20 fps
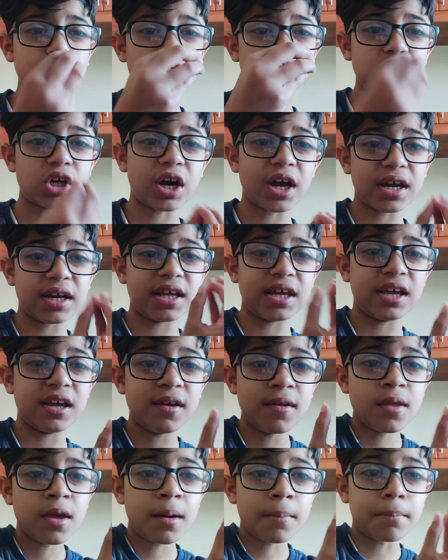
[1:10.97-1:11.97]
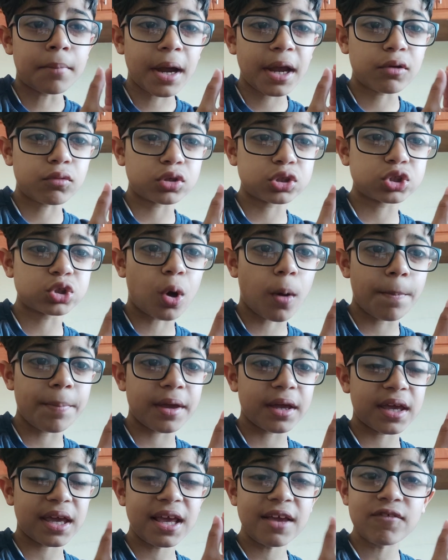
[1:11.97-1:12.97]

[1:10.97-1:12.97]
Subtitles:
tiny microscopic,